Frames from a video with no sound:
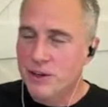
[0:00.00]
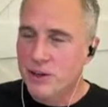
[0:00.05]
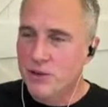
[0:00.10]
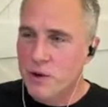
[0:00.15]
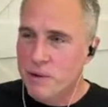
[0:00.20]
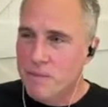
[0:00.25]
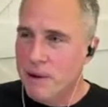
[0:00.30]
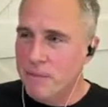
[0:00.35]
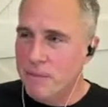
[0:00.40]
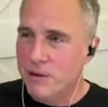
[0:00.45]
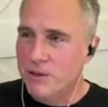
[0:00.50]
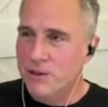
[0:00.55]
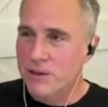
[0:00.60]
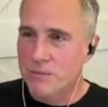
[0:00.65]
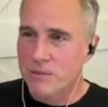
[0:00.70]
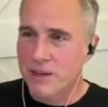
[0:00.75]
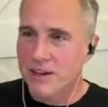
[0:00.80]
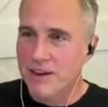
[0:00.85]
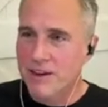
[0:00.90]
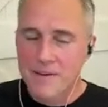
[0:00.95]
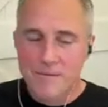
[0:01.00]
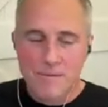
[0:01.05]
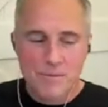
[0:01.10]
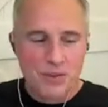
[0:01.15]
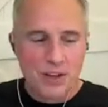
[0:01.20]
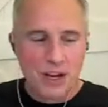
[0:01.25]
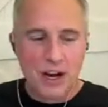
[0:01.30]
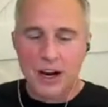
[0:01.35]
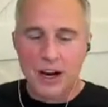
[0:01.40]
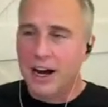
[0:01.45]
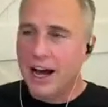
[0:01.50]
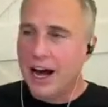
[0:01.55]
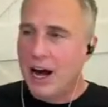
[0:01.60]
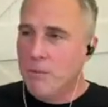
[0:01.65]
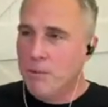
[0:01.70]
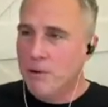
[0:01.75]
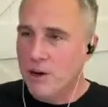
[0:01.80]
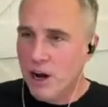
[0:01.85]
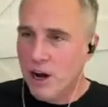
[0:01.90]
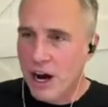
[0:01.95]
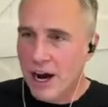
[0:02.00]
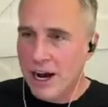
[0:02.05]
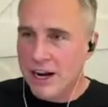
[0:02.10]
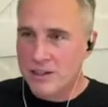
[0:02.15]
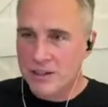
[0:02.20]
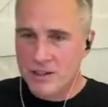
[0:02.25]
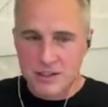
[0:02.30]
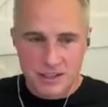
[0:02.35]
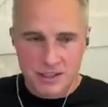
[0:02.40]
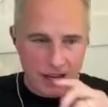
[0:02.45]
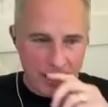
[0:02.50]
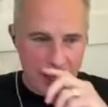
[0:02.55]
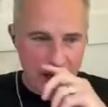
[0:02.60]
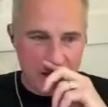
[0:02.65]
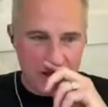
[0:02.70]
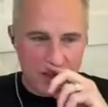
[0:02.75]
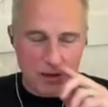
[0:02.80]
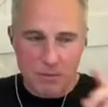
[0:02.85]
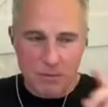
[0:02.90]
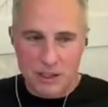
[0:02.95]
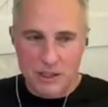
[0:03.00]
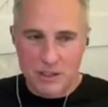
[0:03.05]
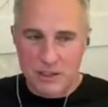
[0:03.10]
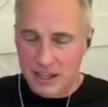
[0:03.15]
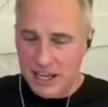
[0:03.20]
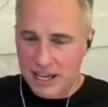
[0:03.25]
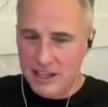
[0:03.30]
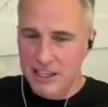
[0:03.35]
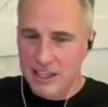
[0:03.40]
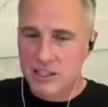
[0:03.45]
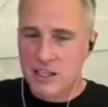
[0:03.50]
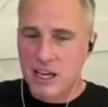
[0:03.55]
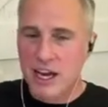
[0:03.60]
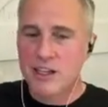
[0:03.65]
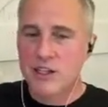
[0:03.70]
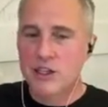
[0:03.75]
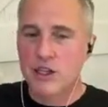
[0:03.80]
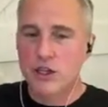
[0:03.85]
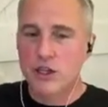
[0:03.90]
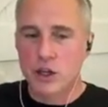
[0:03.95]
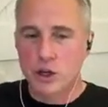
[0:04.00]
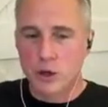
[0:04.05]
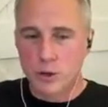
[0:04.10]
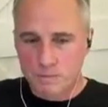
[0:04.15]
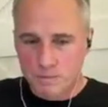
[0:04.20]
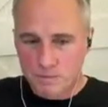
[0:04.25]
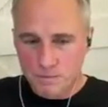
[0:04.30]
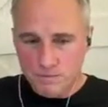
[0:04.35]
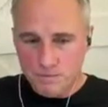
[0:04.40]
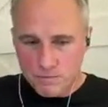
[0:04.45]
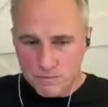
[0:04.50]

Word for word: just remembered yeah. something. Sure. Uh, Albert Ochs and some of these, they decide to do